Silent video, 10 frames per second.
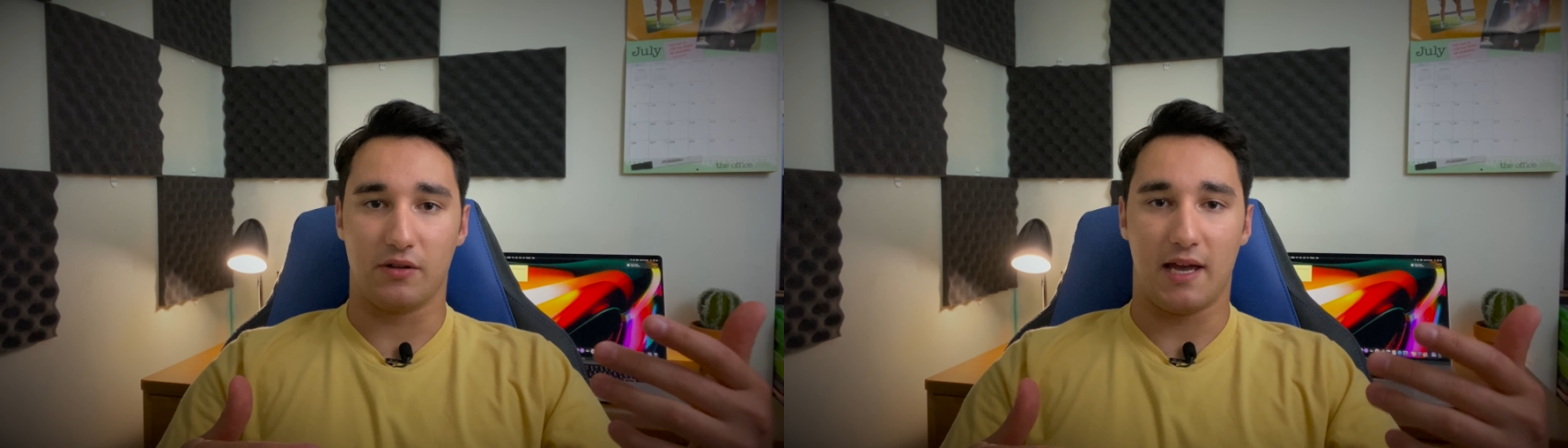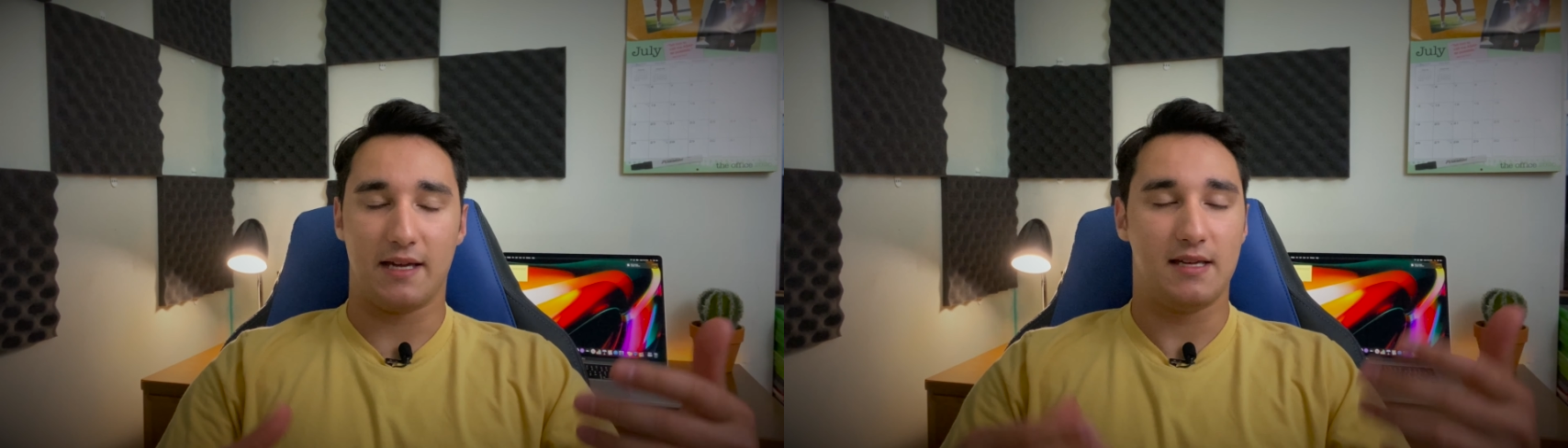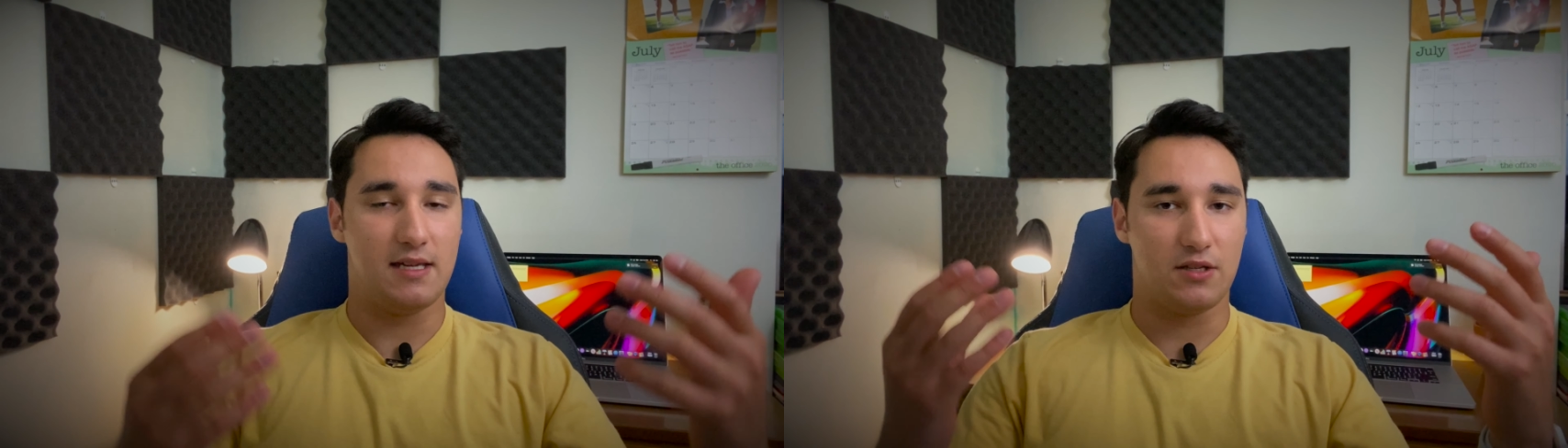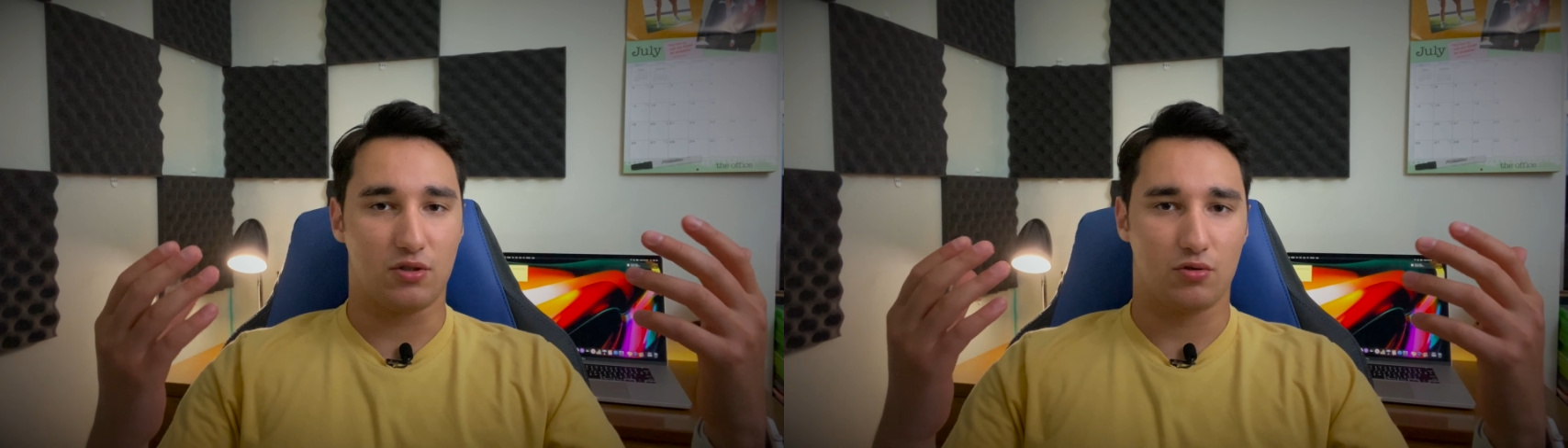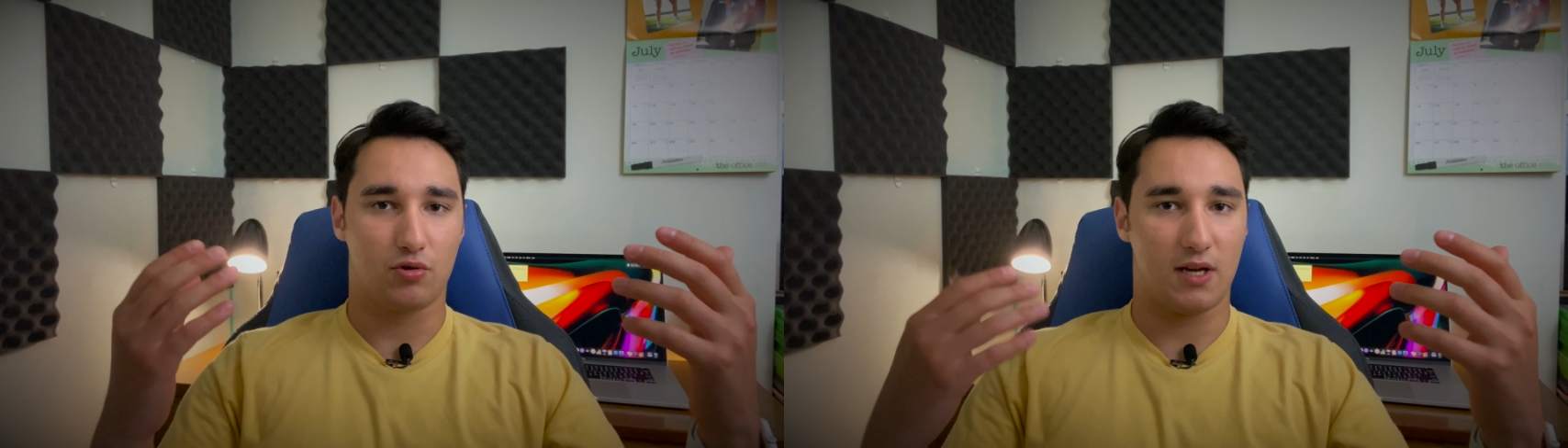that is
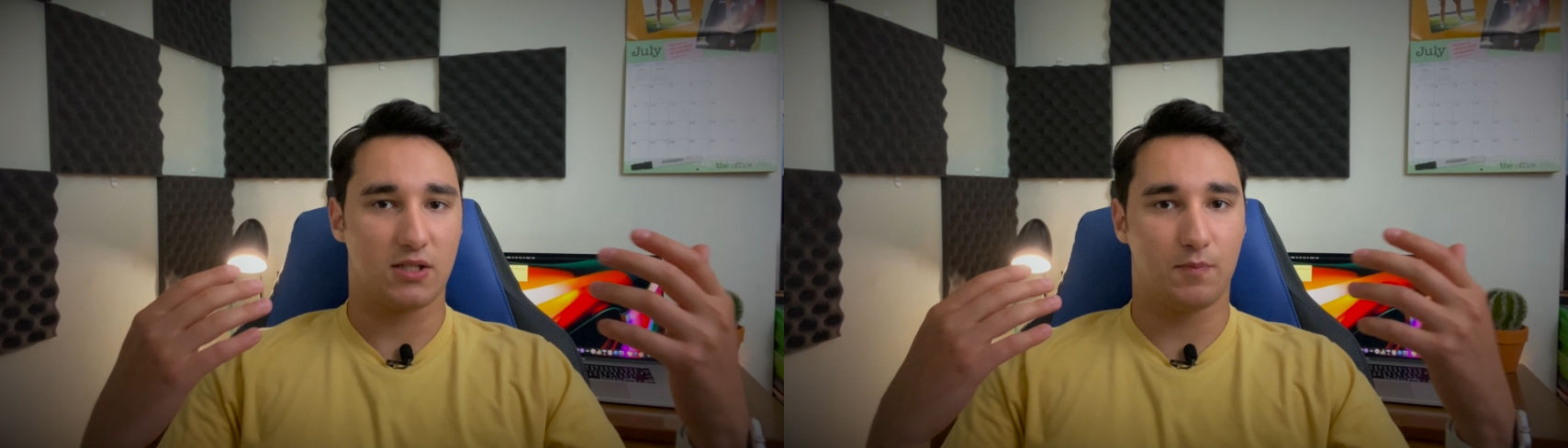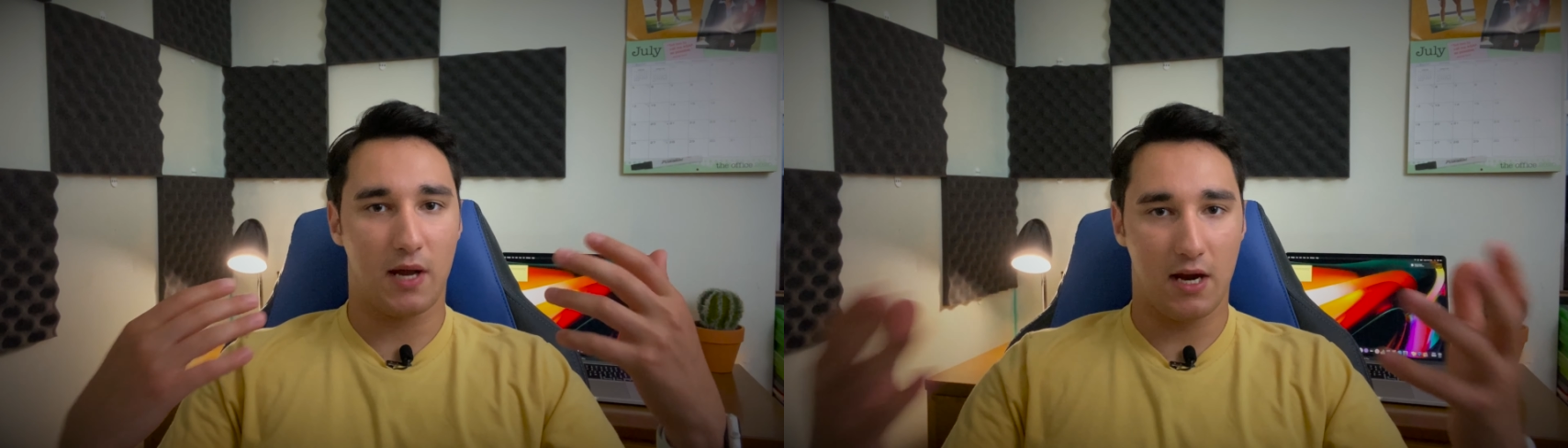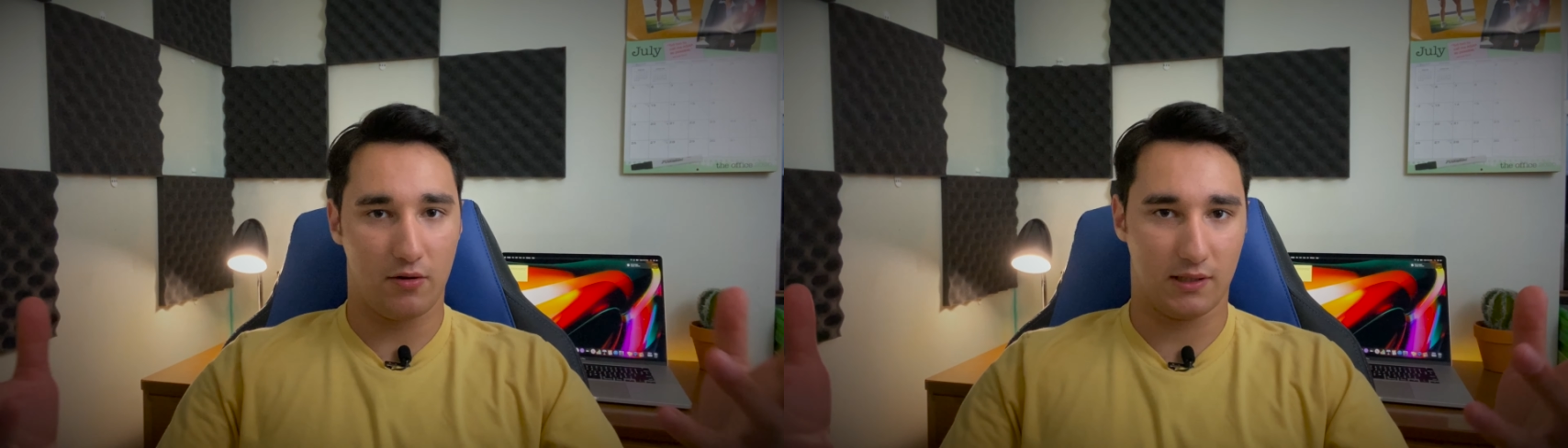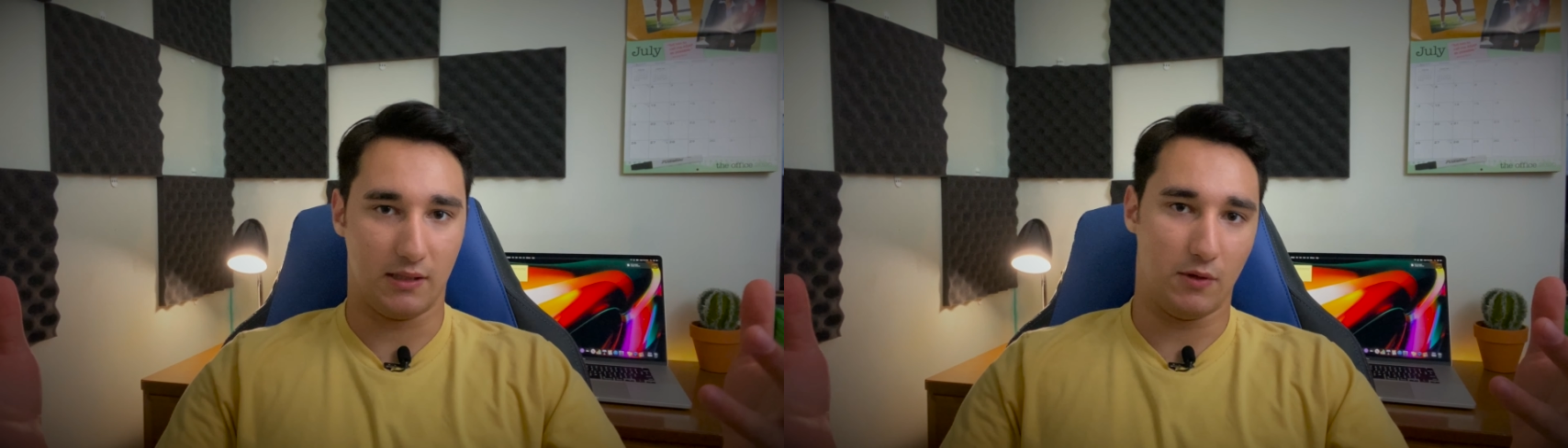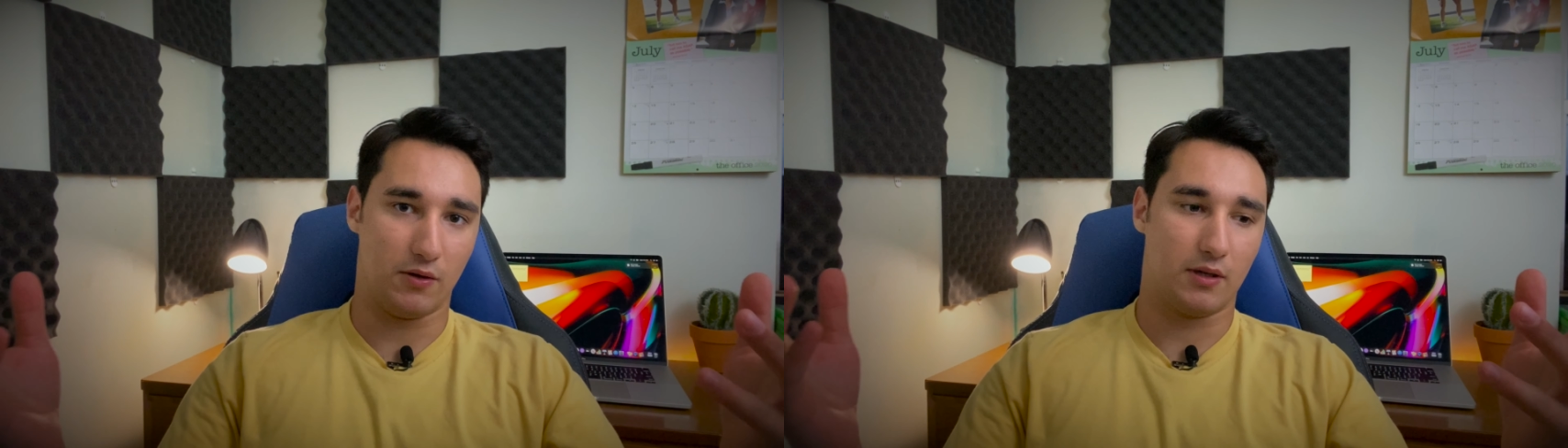transparency
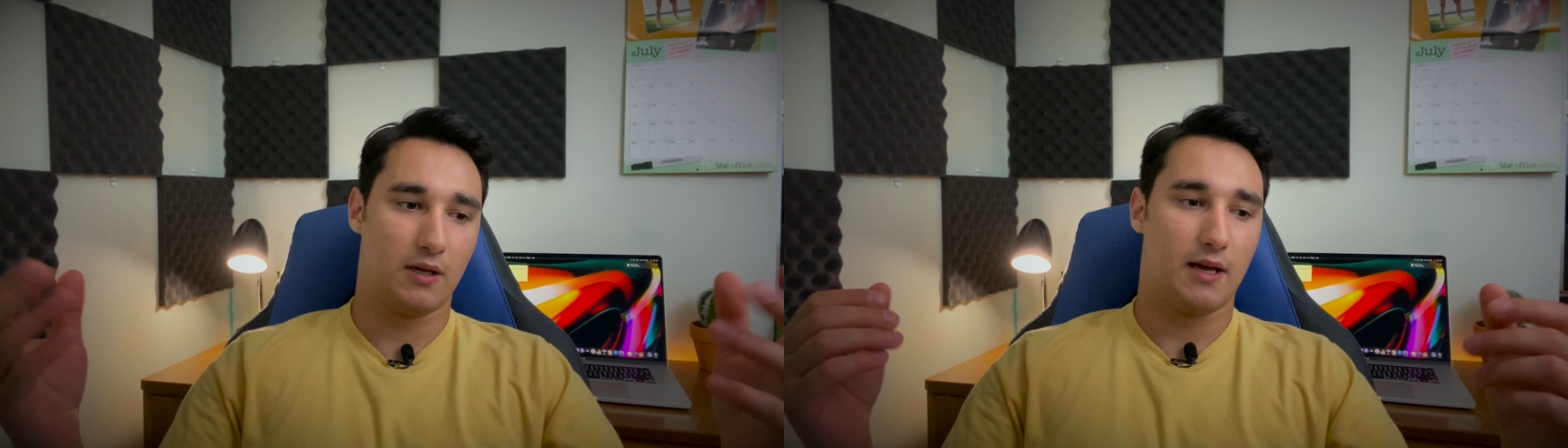mode.